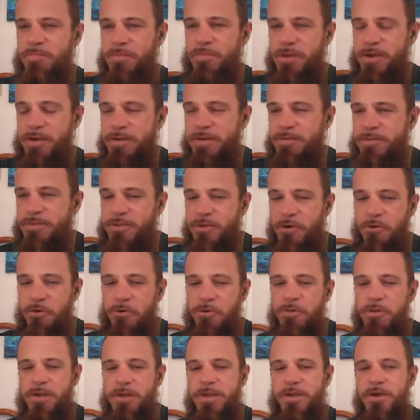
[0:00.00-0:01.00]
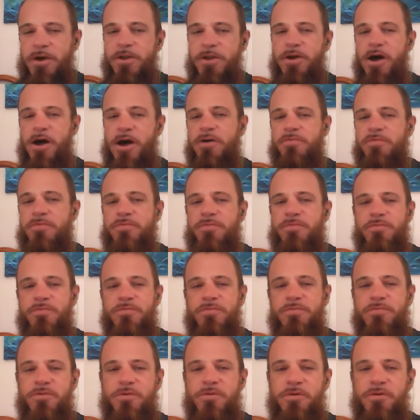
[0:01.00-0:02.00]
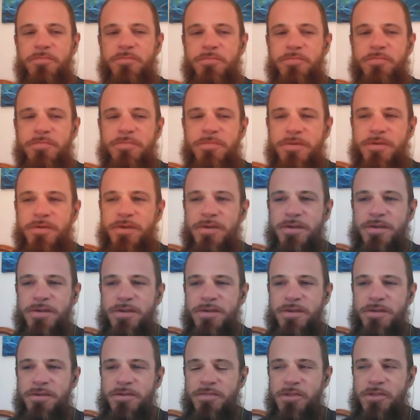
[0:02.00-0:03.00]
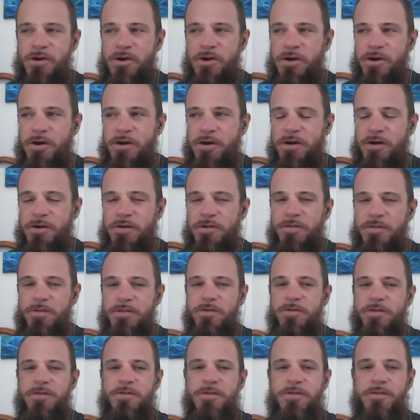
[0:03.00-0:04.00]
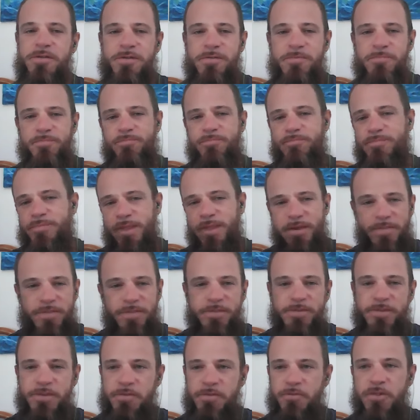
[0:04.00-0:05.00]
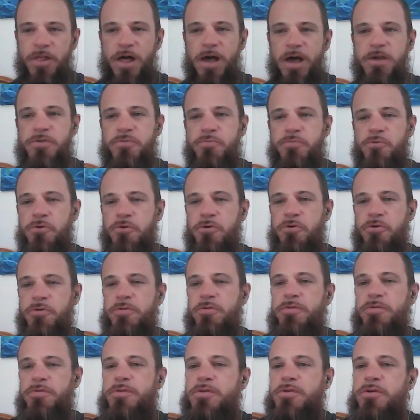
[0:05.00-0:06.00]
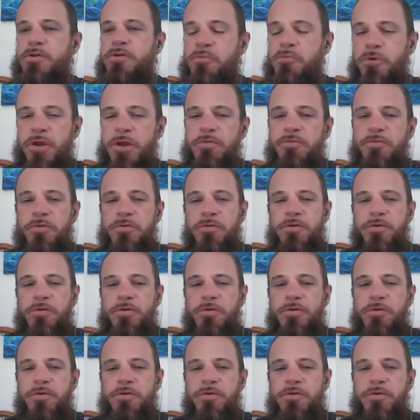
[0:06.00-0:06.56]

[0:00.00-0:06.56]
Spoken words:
like totally cut off from the civilized world or whatever.